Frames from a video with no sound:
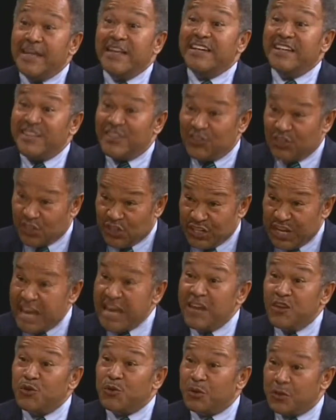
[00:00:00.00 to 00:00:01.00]
It is
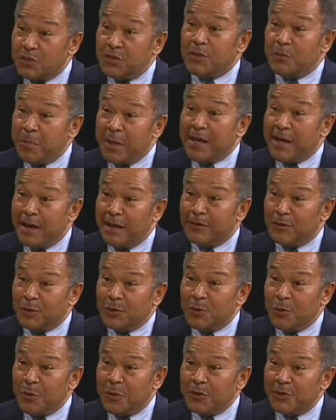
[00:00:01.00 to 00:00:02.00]
dangerous to be
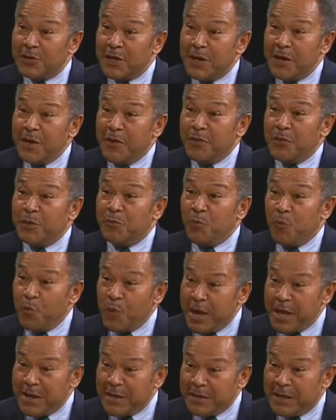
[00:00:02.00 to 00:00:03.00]
outdoors. The
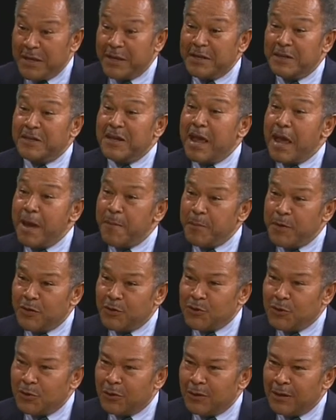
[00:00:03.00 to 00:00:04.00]
wind can
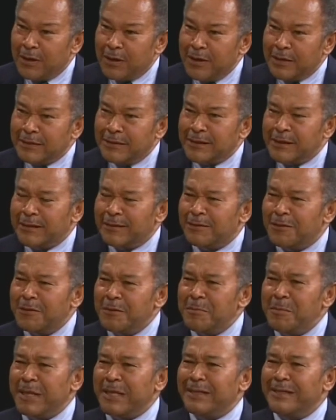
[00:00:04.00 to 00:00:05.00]
damage your lungs. And I thought,
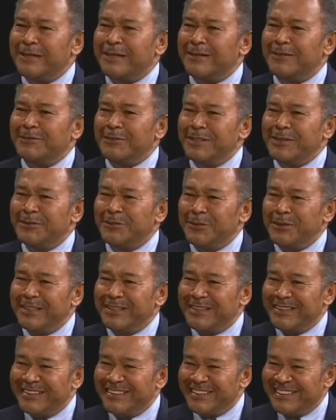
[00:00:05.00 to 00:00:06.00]
oh my God,
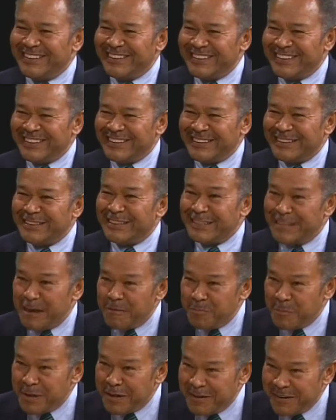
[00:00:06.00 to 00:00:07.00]
this is
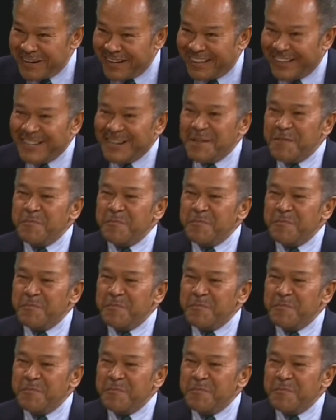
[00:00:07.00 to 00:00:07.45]
Siberia.